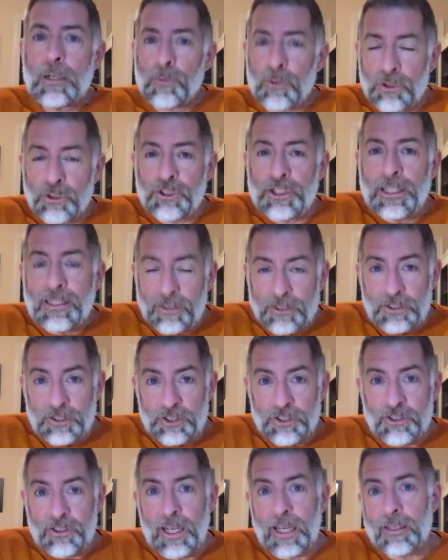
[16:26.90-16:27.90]
Well, Jesus
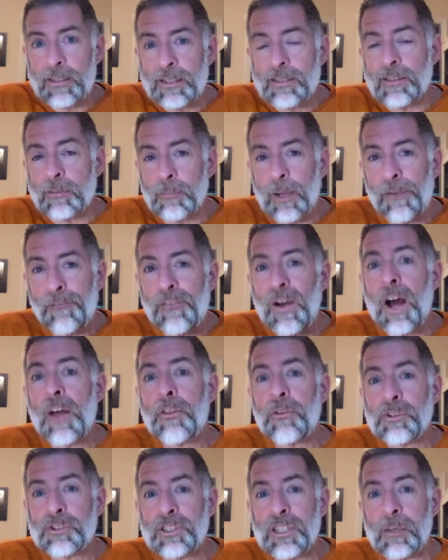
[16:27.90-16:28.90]
is saying, listen, my
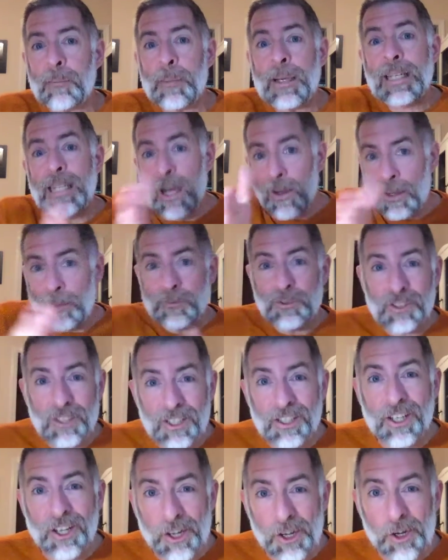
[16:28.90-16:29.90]
Father sent me, now I'm
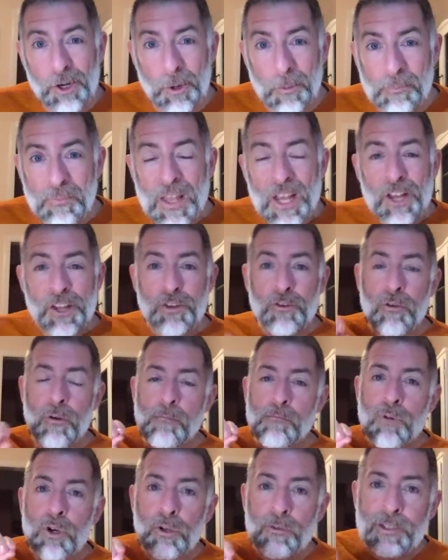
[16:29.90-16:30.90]
sending you. You are
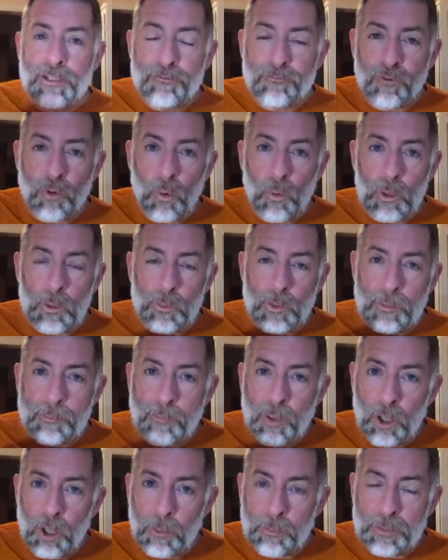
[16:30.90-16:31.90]
moving forward with
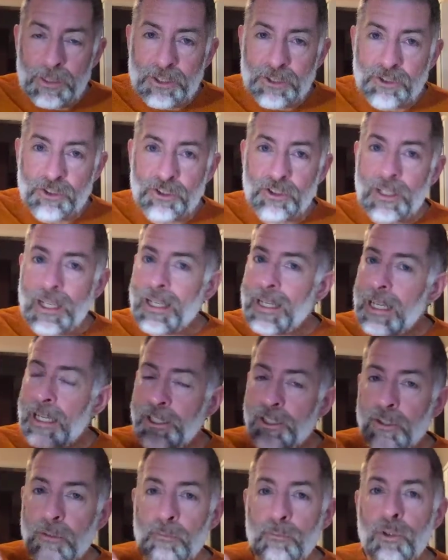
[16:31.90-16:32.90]
purpose,
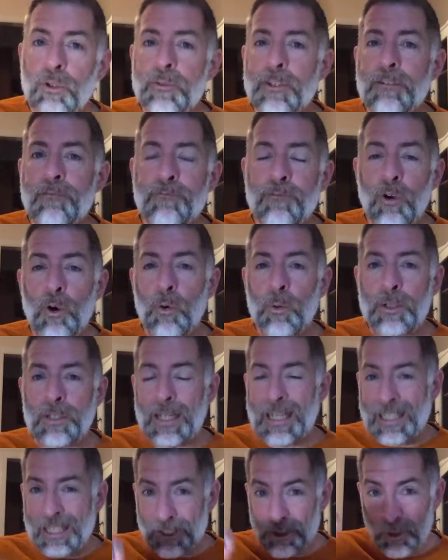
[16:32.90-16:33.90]
and you're moving
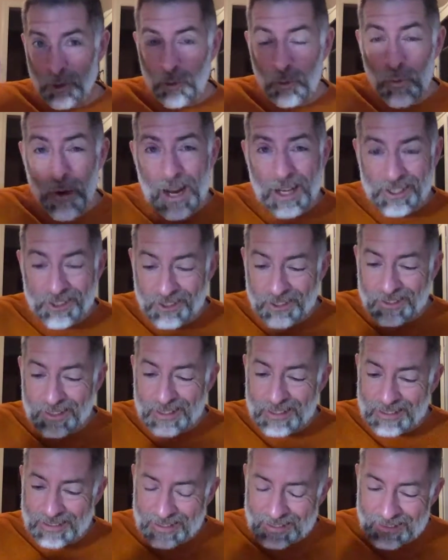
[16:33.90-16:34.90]
forward in a direction
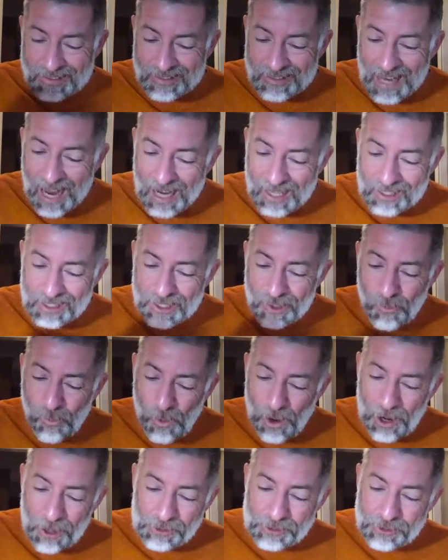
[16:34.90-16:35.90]
that is exactly
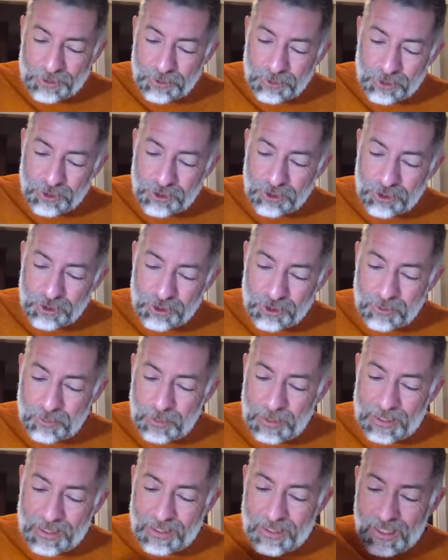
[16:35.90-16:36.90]
where you should
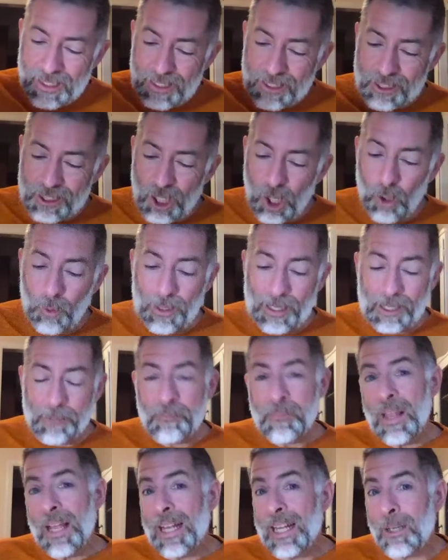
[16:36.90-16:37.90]
be going.
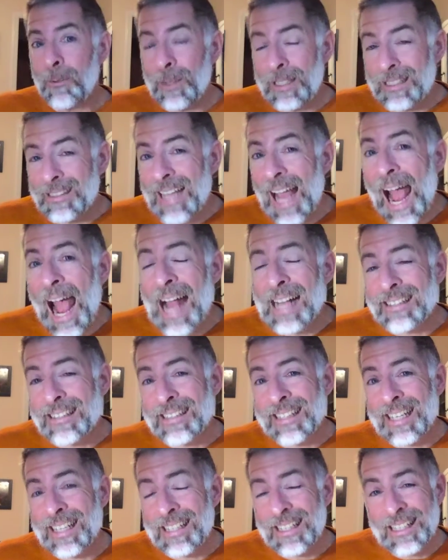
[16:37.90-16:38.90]
And what he's
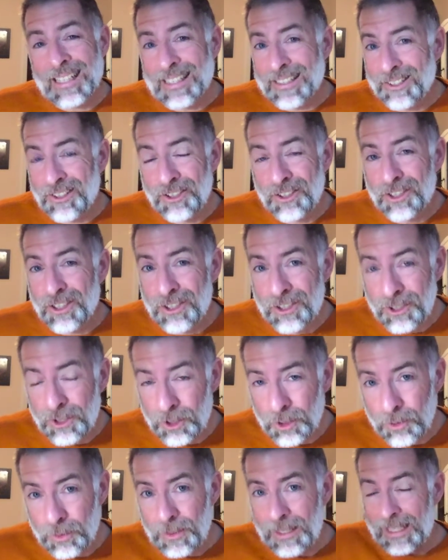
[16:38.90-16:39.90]
asking us to
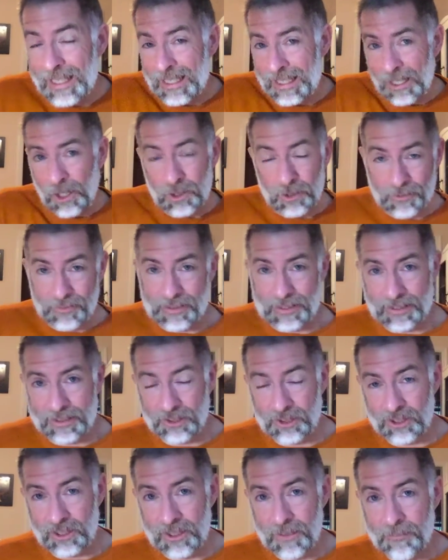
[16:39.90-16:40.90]
do in all of
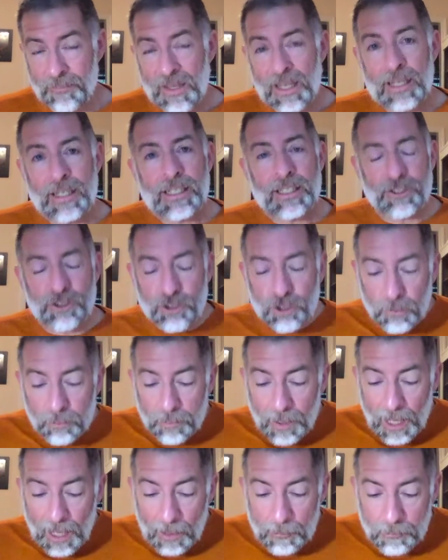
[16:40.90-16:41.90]
this is to
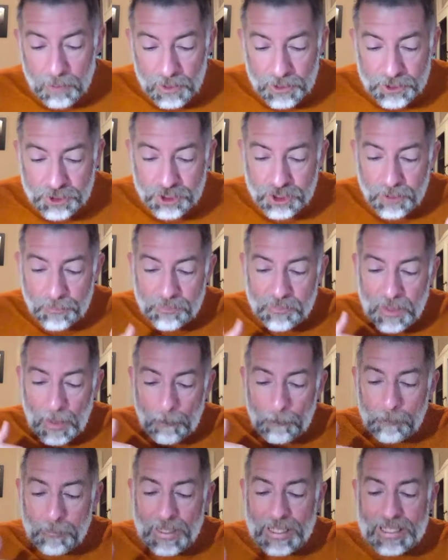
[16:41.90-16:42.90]
publish
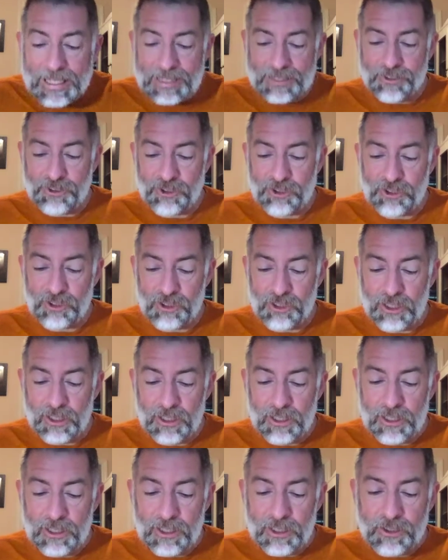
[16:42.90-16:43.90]
peace
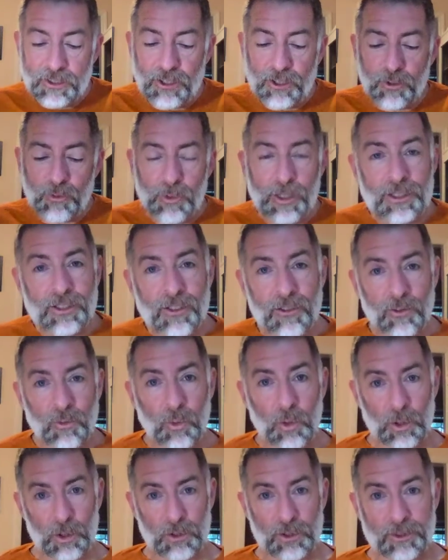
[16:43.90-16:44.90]
to the rest of the
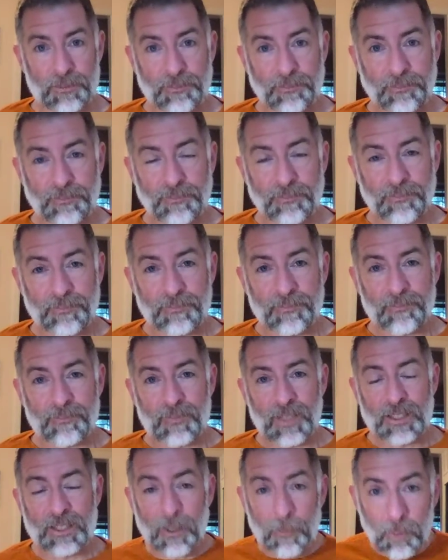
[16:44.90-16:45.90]
world,
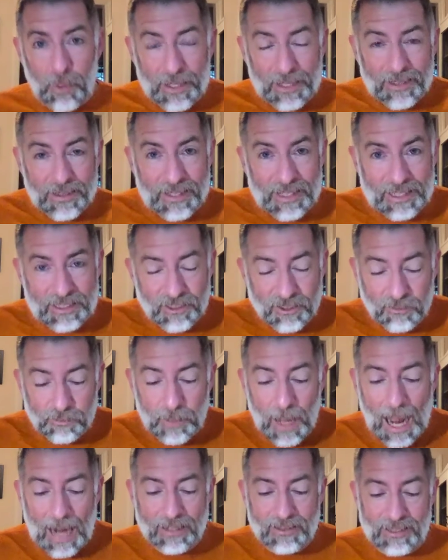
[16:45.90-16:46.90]
to bring things
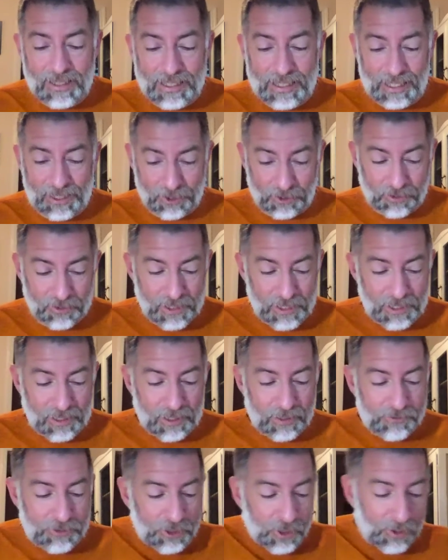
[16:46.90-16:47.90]
back together.
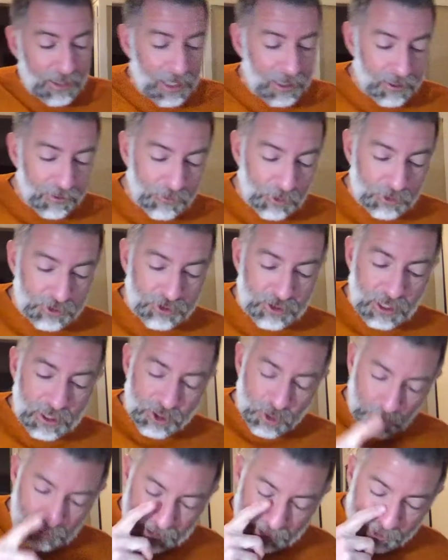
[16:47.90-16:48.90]
If you go down to verse
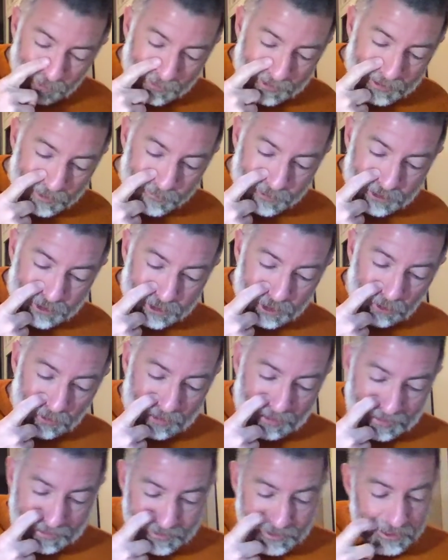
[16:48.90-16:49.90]
23 that we shared,
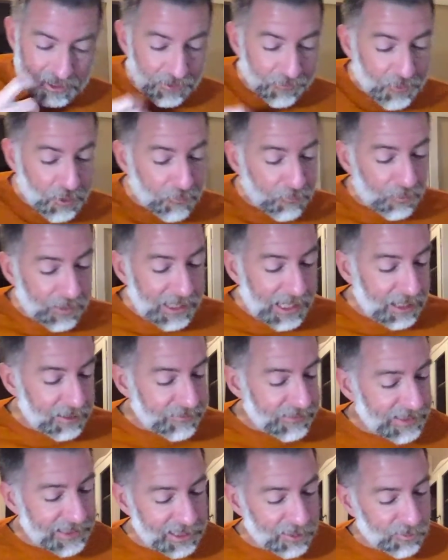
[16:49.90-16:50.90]
and he says, if you
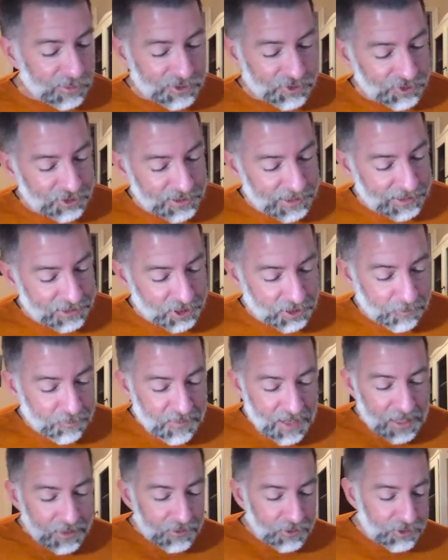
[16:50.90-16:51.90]
forgive anyone's sins,
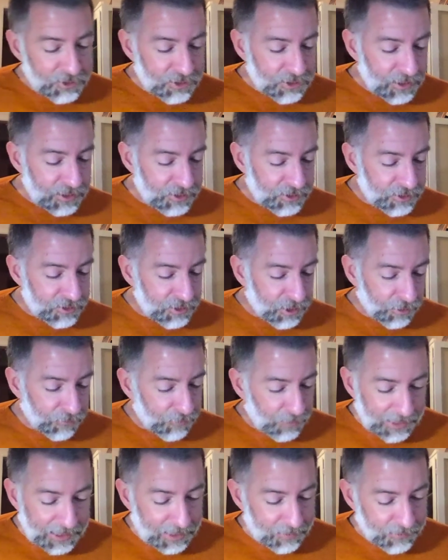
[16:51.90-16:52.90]
their sins are
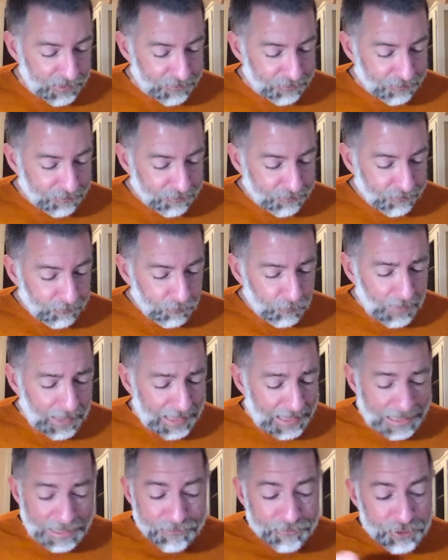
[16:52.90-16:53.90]
forgiven.
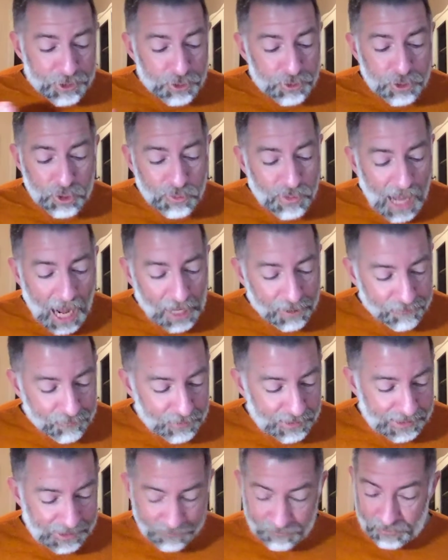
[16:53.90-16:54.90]
If you do not
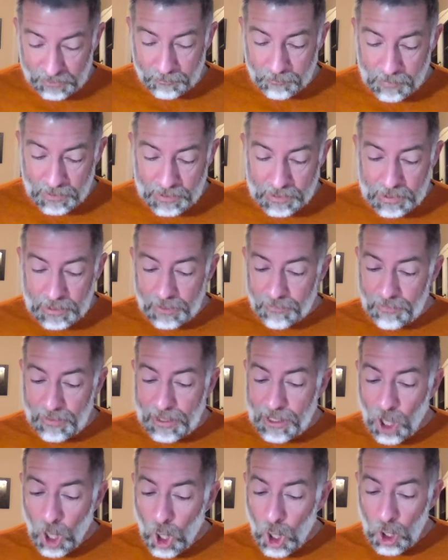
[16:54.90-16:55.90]
forgive them,
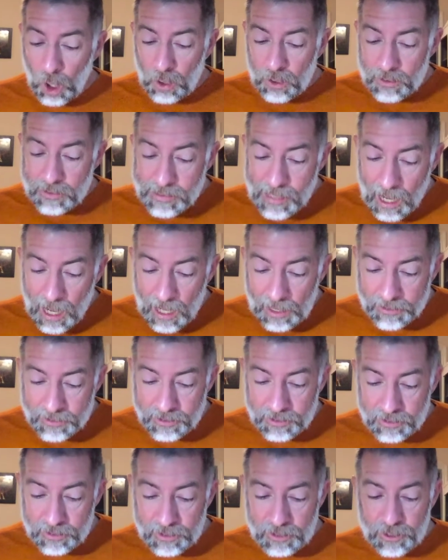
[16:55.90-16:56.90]
they are
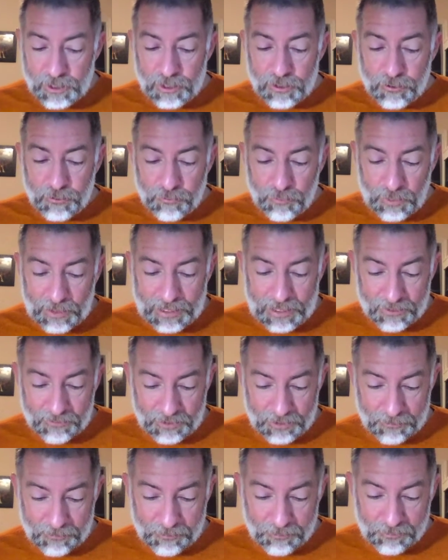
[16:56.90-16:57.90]
not
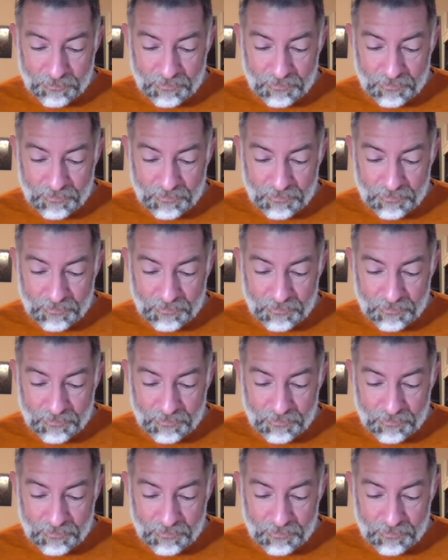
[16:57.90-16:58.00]
forgiven.